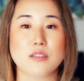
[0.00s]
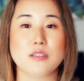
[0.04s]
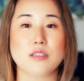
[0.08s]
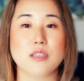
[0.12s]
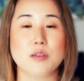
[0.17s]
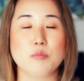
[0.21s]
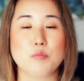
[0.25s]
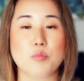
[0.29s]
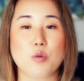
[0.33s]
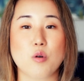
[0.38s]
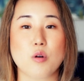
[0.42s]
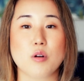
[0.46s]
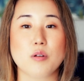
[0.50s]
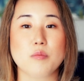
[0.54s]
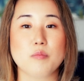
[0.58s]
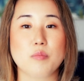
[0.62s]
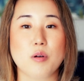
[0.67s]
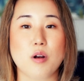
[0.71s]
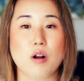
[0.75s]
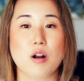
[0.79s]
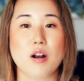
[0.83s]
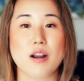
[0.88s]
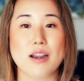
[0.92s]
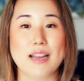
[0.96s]
The important
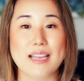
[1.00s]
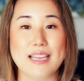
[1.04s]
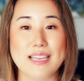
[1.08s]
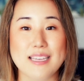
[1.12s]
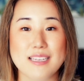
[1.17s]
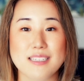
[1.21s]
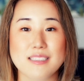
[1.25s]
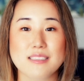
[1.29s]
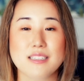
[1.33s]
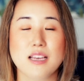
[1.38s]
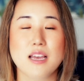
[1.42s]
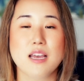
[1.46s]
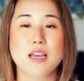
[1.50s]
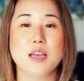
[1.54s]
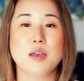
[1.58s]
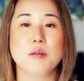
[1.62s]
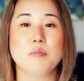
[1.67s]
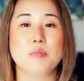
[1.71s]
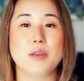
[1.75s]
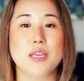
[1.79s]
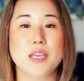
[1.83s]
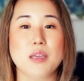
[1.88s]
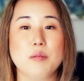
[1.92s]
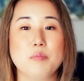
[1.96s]
part is
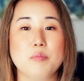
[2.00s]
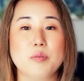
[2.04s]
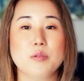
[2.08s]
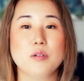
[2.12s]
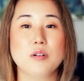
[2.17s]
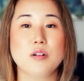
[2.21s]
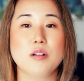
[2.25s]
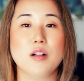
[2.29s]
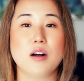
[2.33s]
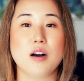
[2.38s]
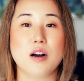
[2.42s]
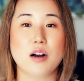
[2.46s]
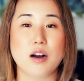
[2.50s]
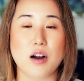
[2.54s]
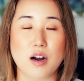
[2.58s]
people